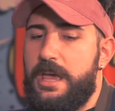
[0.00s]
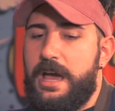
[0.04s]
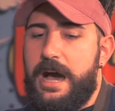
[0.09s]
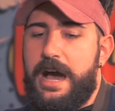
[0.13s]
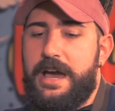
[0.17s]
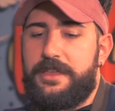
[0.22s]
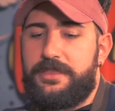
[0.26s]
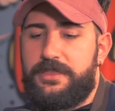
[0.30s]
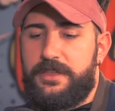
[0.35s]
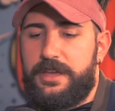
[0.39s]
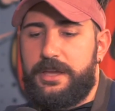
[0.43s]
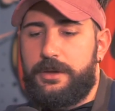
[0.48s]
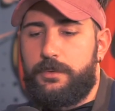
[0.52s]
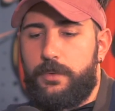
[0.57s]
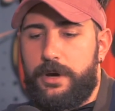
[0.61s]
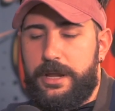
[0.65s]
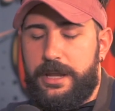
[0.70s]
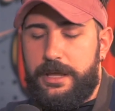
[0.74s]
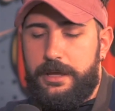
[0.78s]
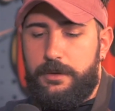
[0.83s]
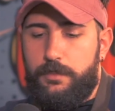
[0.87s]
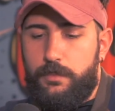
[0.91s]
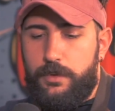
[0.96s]
I think
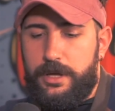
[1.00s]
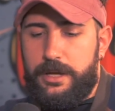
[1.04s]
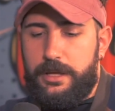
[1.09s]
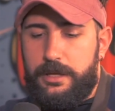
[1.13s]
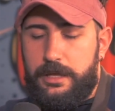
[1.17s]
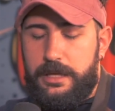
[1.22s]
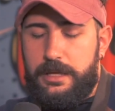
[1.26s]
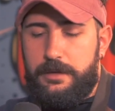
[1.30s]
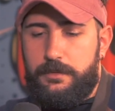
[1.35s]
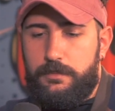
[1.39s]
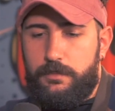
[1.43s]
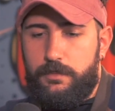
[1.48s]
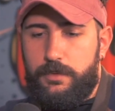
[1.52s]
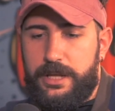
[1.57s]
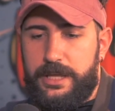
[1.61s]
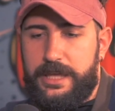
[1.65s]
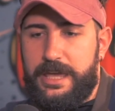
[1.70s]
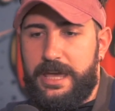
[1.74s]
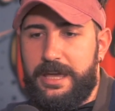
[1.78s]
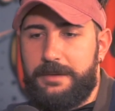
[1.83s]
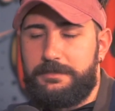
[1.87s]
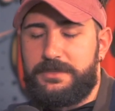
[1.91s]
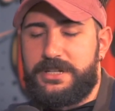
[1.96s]
what it
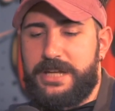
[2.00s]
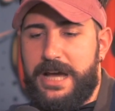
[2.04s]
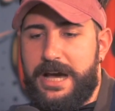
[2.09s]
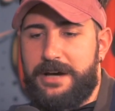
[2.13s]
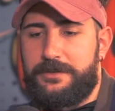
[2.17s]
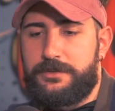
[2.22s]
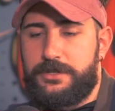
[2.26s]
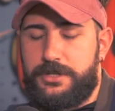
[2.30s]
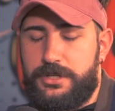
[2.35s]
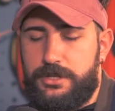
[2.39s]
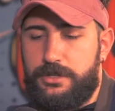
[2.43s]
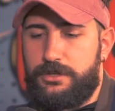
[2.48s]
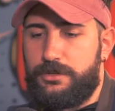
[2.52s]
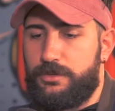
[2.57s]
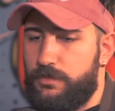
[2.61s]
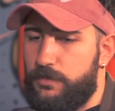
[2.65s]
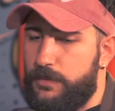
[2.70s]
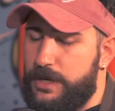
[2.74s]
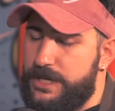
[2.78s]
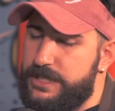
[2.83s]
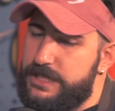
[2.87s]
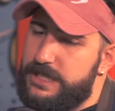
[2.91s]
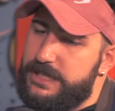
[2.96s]
came down to
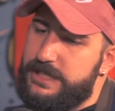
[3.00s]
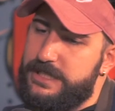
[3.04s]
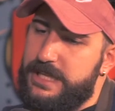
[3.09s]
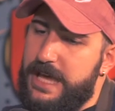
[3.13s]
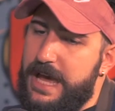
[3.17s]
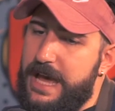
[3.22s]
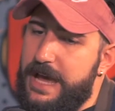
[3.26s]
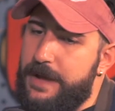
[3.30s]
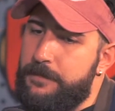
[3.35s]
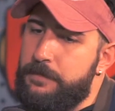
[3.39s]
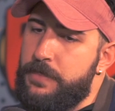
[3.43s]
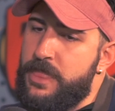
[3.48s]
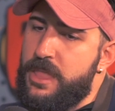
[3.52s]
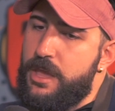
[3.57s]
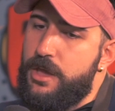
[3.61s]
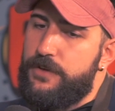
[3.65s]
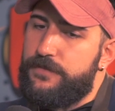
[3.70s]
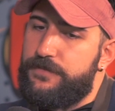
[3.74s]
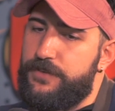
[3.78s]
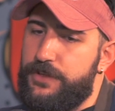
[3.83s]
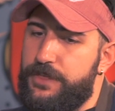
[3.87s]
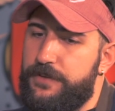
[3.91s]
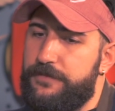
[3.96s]
is that
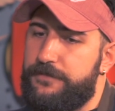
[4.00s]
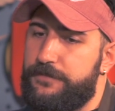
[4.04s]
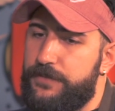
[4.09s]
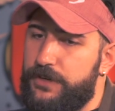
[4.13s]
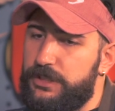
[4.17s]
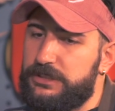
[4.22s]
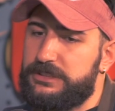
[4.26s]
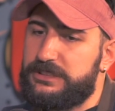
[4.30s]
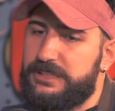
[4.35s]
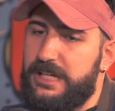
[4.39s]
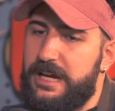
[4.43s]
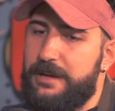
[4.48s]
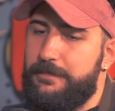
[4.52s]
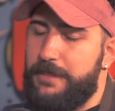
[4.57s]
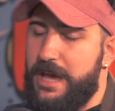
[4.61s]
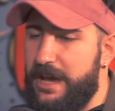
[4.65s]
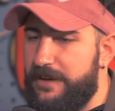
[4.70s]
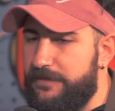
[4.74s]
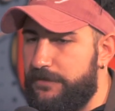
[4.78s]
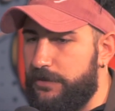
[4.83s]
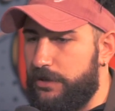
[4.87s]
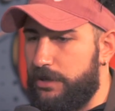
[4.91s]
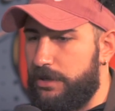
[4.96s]
for the first time
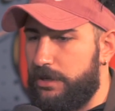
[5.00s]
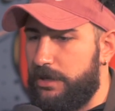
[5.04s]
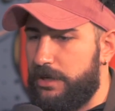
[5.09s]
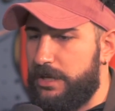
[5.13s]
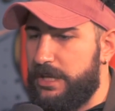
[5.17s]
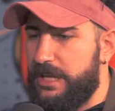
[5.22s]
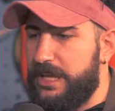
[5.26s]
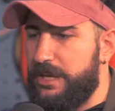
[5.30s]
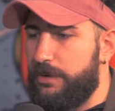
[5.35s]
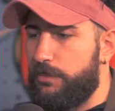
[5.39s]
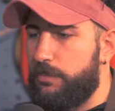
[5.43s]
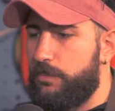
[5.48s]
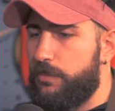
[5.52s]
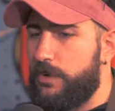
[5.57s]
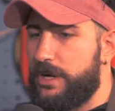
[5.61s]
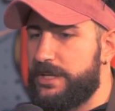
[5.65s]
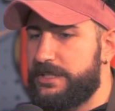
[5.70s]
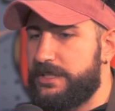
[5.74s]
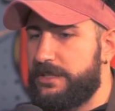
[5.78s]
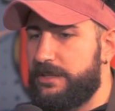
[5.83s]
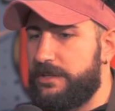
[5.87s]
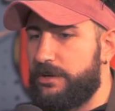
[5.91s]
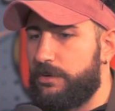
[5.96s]
ever,
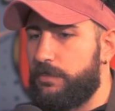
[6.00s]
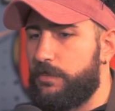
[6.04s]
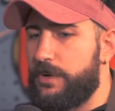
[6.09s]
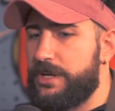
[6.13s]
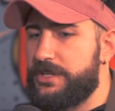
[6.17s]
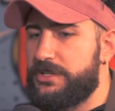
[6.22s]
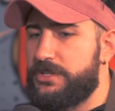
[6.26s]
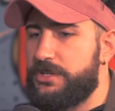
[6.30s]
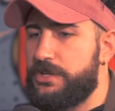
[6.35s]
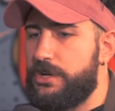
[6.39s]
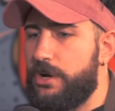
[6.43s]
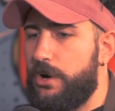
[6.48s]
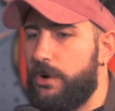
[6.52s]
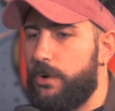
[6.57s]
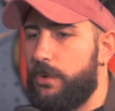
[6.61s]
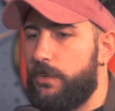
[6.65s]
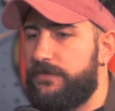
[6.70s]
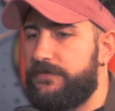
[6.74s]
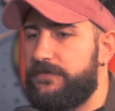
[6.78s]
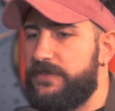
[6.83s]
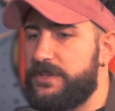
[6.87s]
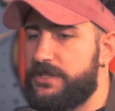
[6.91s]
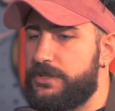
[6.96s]
there was no
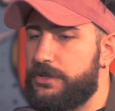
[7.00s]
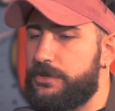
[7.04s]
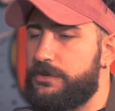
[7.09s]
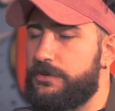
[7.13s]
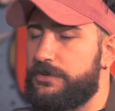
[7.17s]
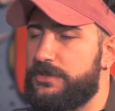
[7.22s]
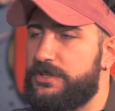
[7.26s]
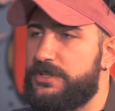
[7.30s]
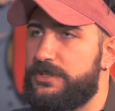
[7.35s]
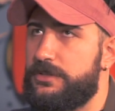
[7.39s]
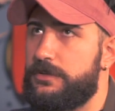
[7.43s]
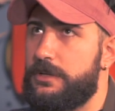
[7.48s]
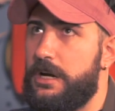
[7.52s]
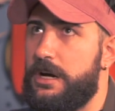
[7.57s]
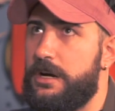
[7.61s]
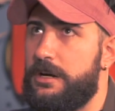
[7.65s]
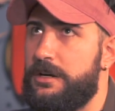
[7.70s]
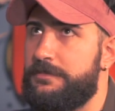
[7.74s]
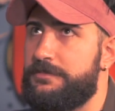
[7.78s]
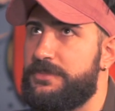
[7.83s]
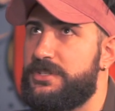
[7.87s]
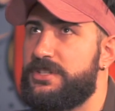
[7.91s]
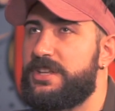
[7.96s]
physical
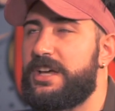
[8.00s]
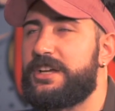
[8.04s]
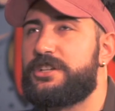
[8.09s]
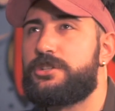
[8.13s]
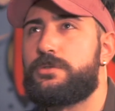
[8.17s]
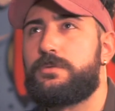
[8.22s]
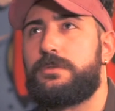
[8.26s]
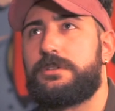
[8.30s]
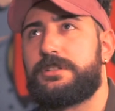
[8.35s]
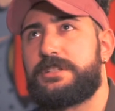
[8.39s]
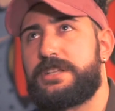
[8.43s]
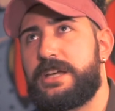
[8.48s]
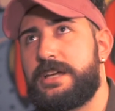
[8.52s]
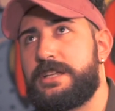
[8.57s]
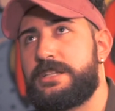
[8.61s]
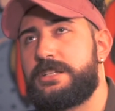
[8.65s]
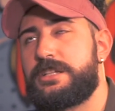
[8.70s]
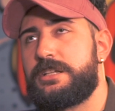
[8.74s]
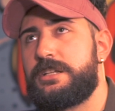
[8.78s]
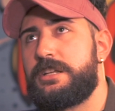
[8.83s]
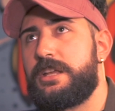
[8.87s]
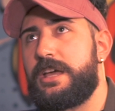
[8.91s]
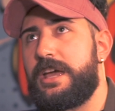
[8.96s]
sexual
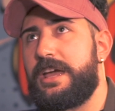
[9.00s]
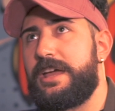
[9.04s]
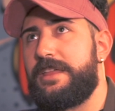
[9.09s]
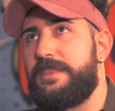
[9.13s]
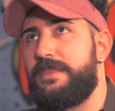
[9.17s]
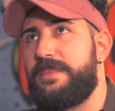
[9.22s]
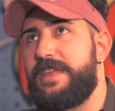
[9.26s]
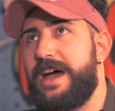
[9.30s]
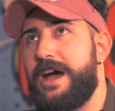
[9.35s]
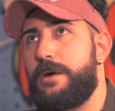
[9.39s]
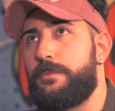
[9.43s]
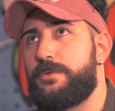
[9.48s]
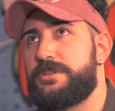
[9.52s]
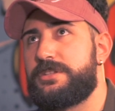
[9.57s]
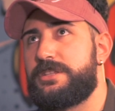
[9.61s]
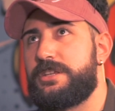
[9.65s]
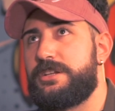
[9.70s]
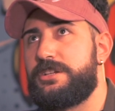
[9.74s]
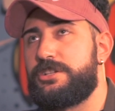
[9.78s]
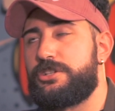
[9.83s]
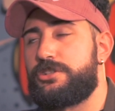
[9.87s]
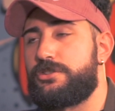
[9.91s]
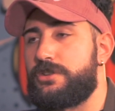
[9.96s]
tension, and that was the
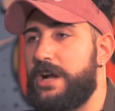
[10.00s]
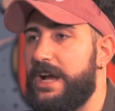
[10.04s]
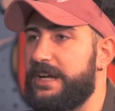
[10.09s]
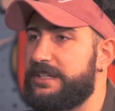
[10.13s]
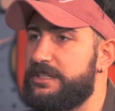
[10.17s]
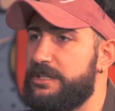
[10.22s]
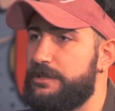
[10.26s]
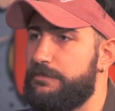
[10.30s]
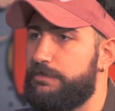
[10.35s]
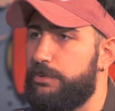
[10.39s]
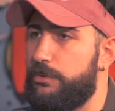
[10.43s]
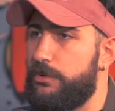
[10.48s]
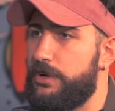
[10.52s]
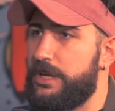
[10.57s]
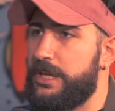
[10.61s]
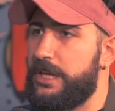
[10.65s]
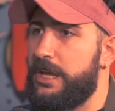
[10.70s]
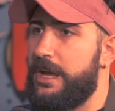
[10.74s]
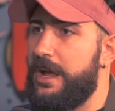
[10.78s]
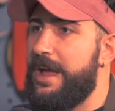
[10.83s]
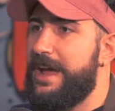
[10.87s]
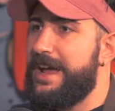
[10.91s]
distracting point.